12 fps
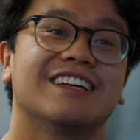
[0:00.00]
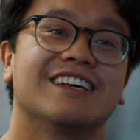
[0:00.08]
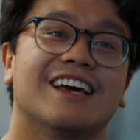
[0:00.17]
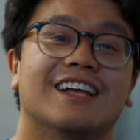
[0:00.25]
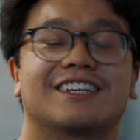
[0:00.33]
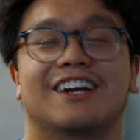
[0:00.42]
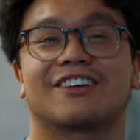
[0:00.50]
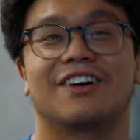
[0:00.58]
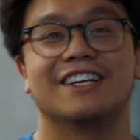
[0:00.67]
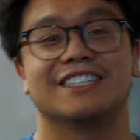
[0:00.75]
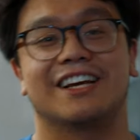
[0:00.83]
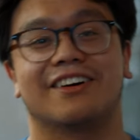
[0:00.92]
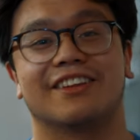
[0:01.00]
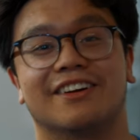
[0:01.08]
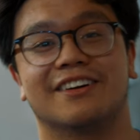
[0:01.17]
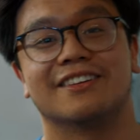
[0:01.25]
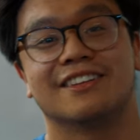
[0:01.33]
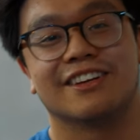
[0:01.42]
Literally. It's kind of crazy how
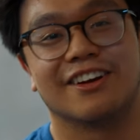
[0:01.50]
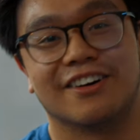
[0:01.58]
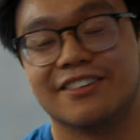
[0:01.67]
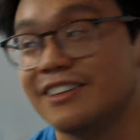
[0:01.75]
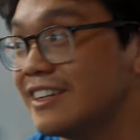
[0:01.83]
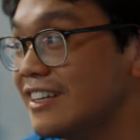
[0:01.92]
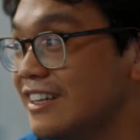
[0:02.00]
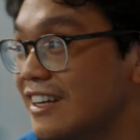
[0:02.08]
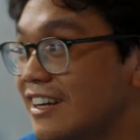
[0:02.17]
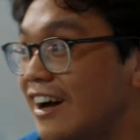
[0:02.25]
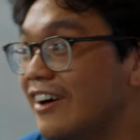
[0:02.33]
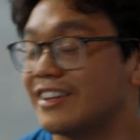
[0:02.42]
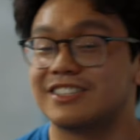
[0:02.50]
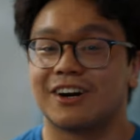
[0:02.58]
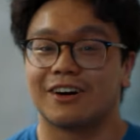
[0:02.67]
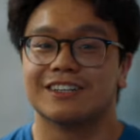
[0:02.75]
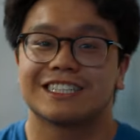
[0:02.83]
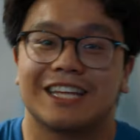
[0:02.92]
the you know how the
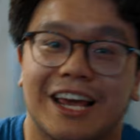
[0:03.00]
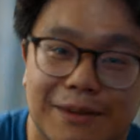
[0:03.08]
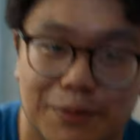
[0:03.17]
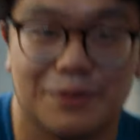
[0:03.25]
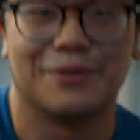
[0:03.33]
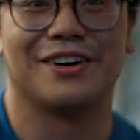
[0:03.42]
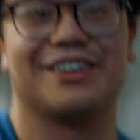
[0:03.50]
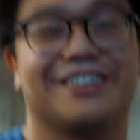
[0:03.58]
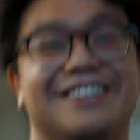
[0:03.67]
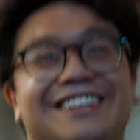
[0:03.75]
turns table, bro.